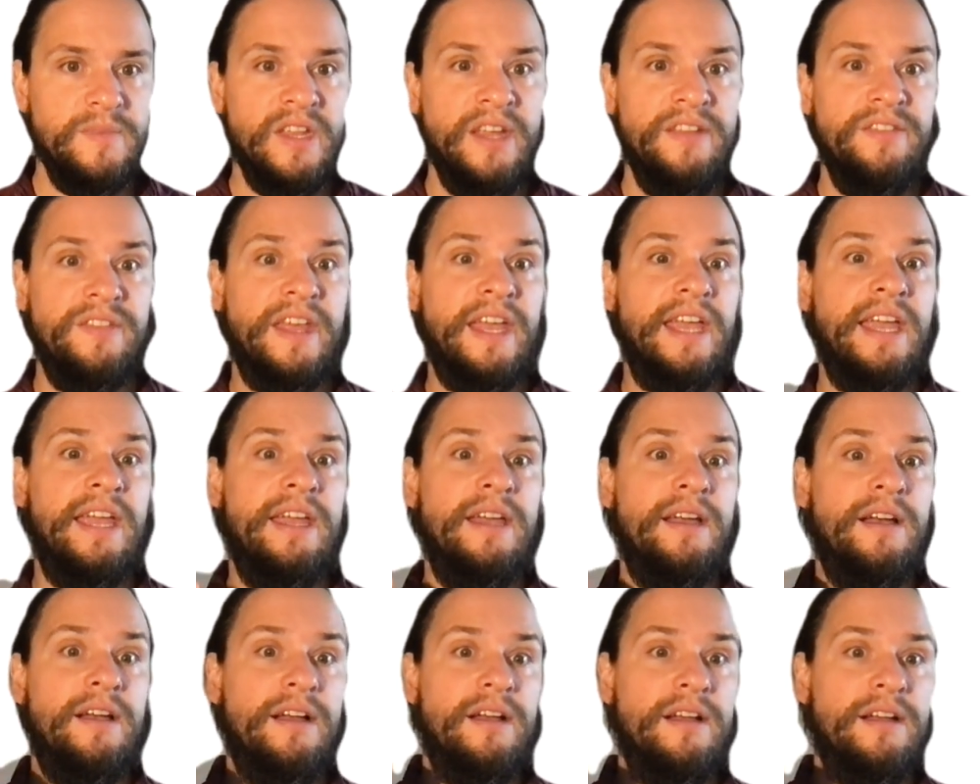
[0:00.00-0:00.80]

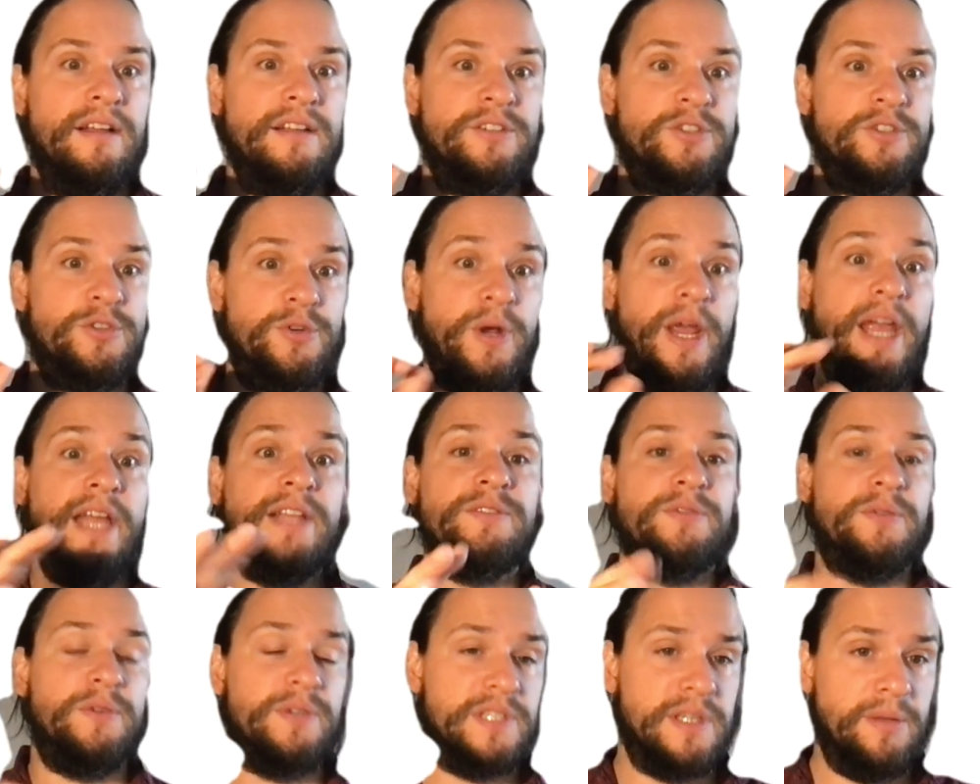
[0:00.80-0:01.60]
they
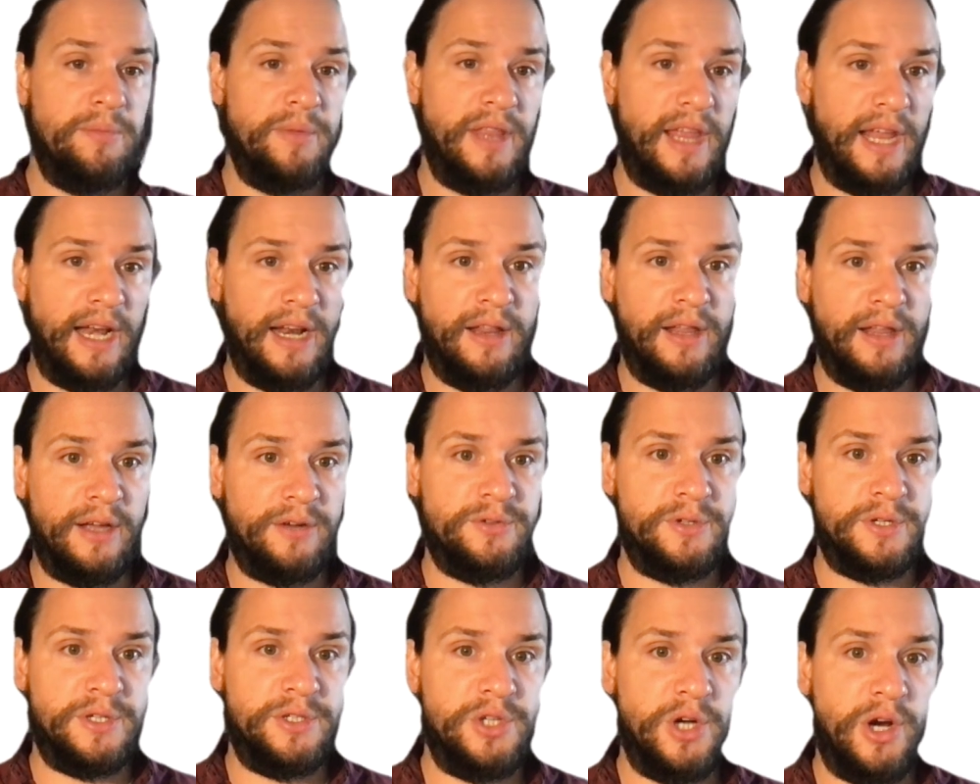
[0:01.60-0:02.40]
transfer some of that
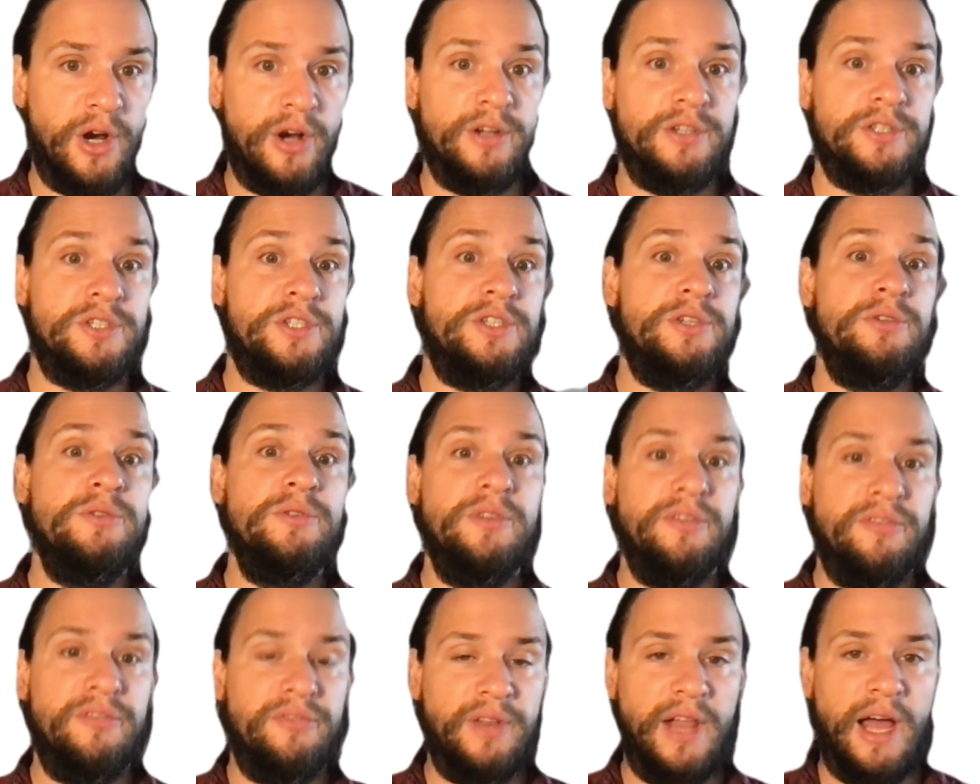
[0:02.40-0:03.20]
electric charge to
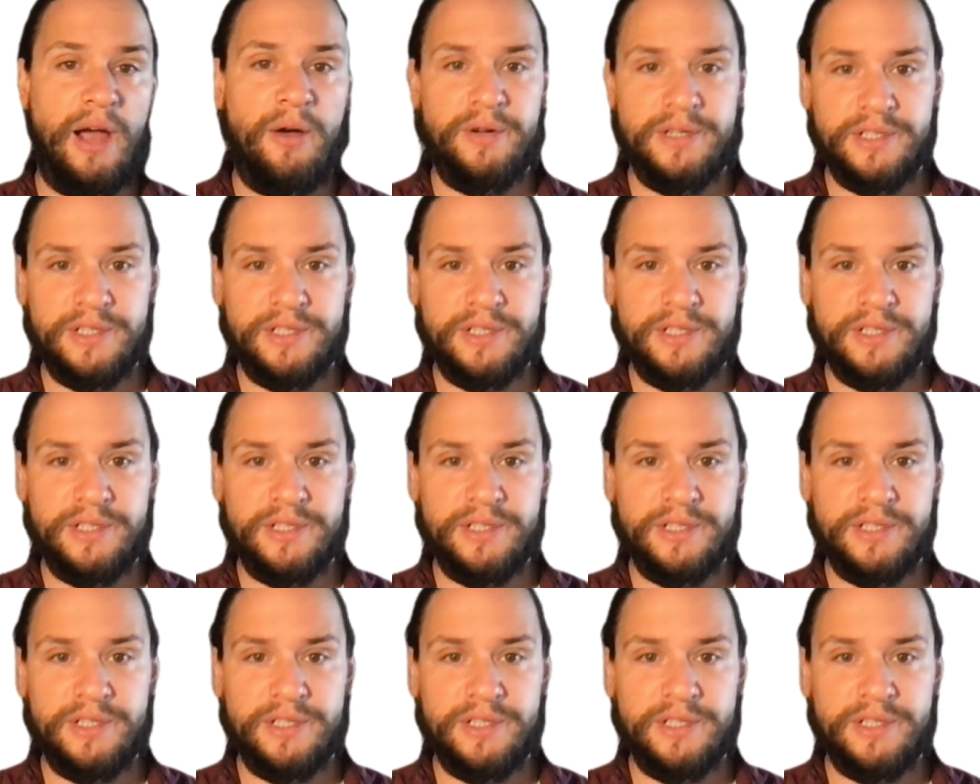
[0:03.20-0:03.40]
the flower.